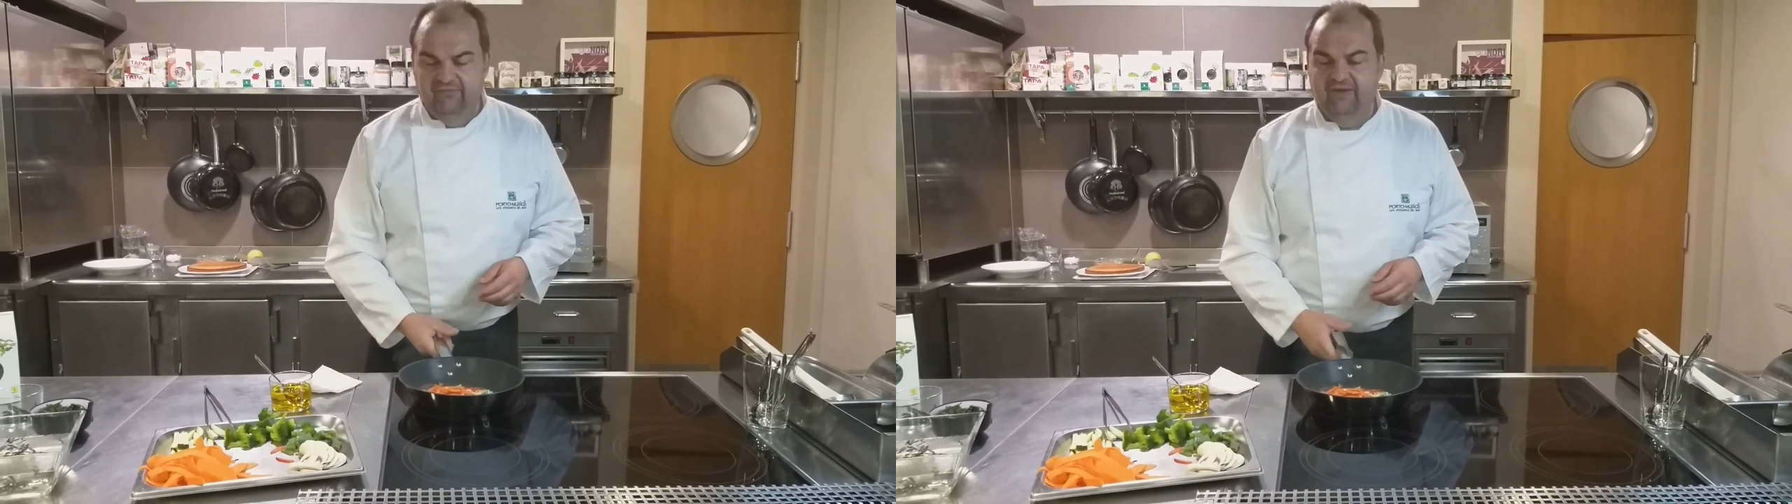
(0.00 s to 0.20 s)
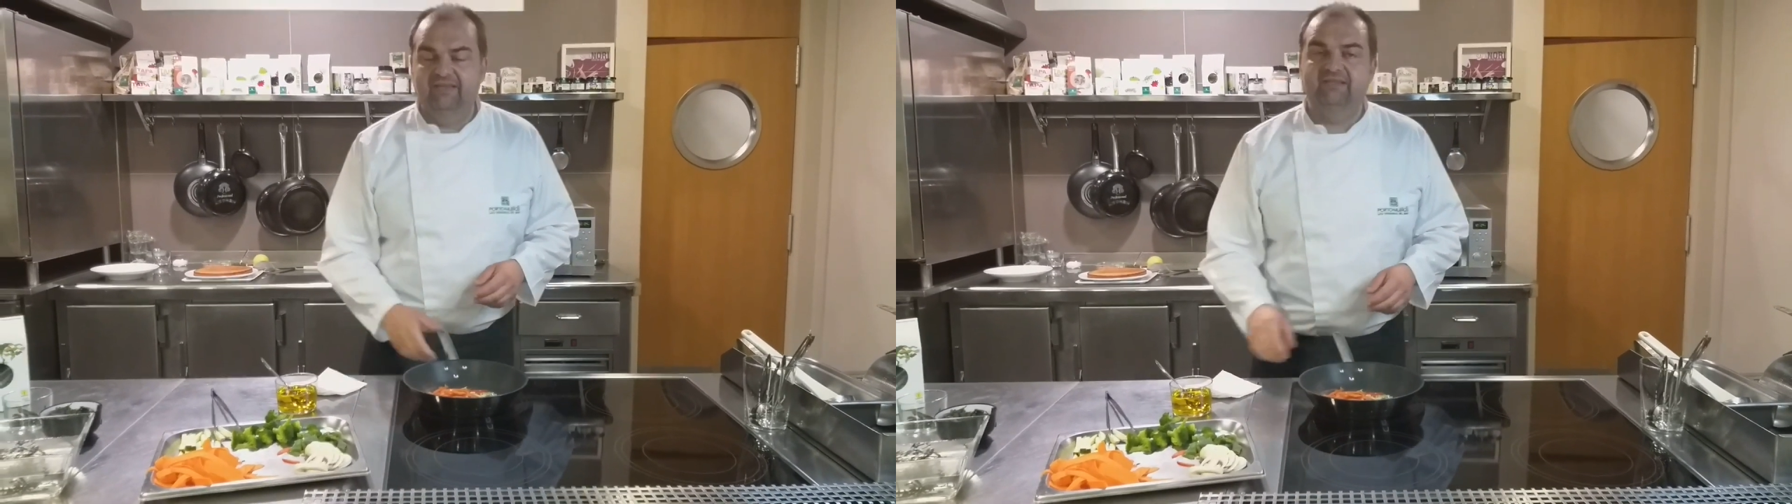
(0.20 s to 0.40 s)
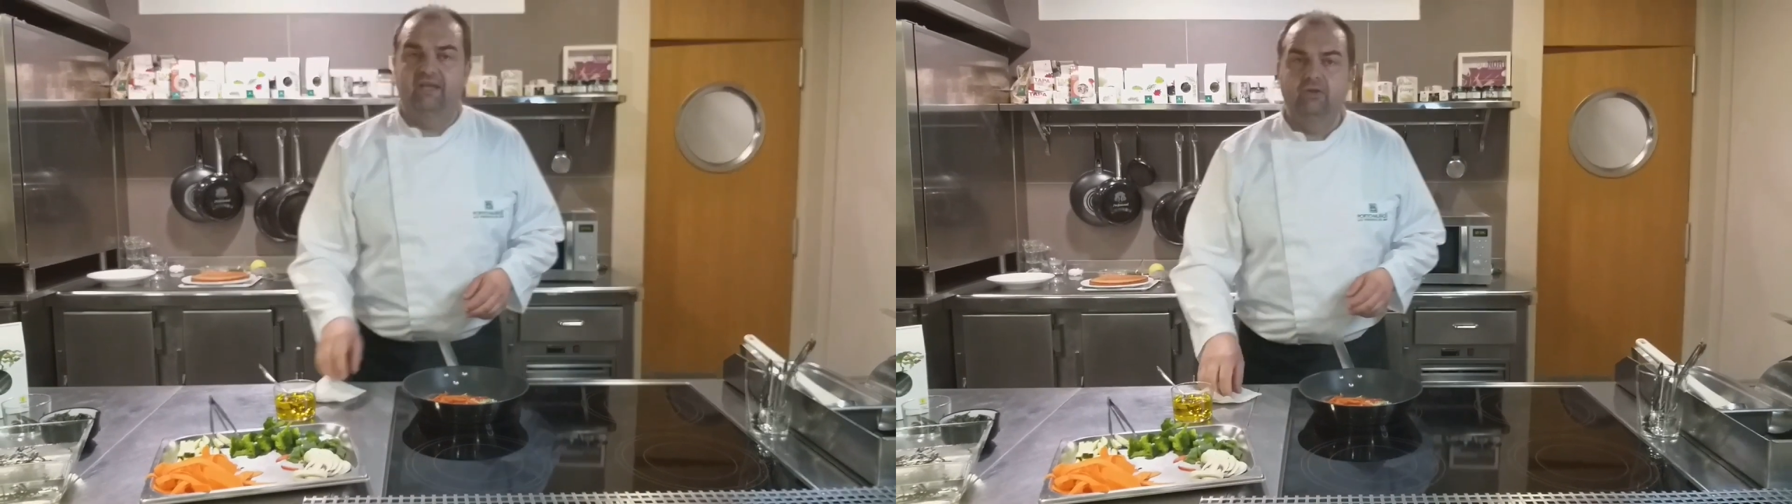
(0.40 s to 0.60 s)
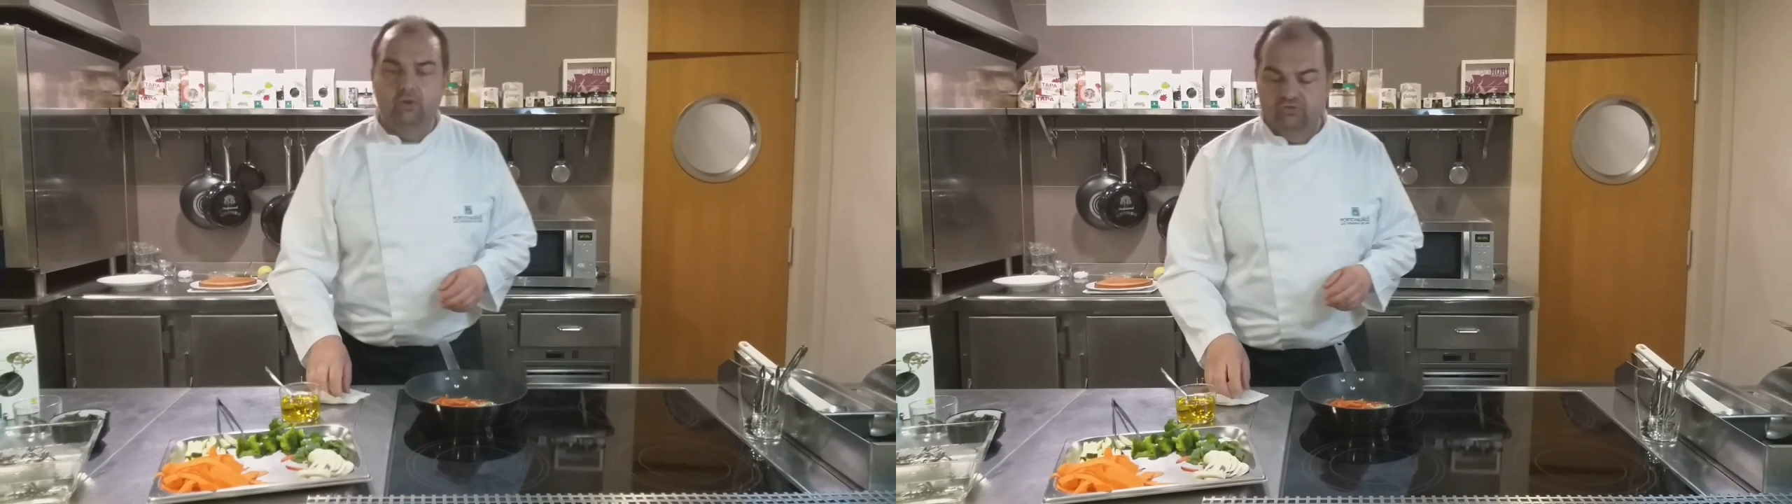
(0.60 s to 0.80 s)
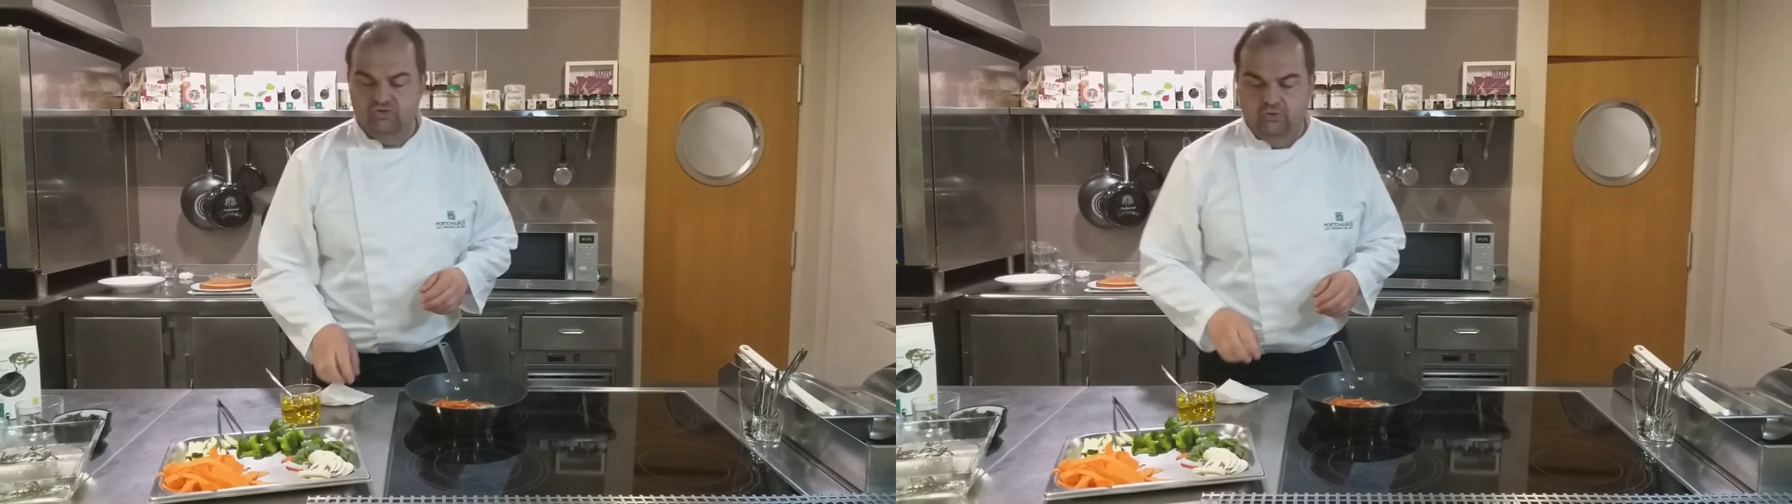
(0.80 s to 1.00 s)
fats and no
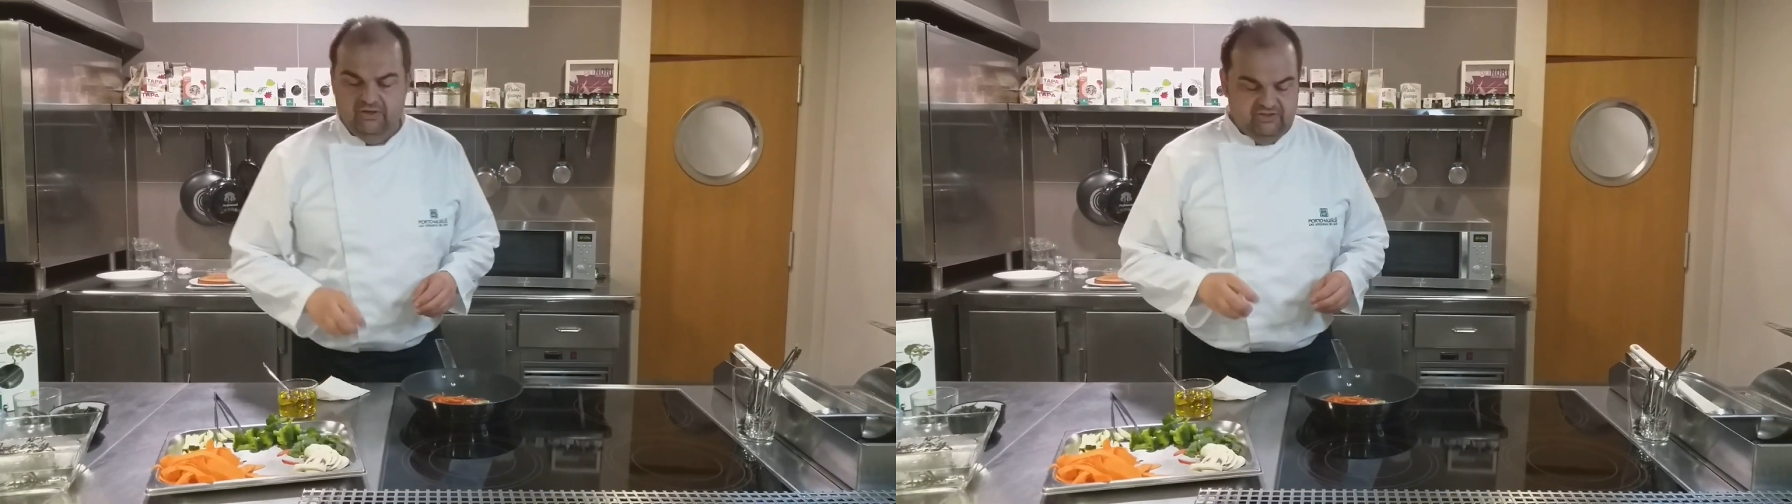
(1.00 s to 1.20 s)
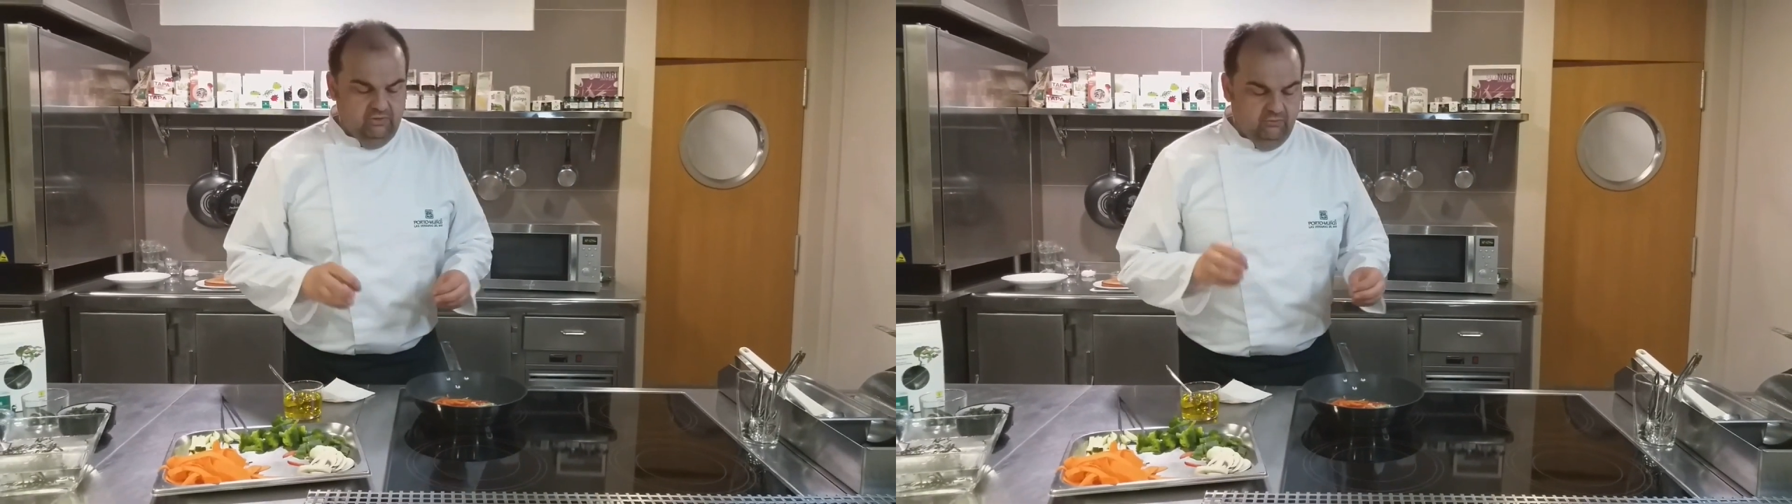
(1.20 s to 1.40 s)
sugar, so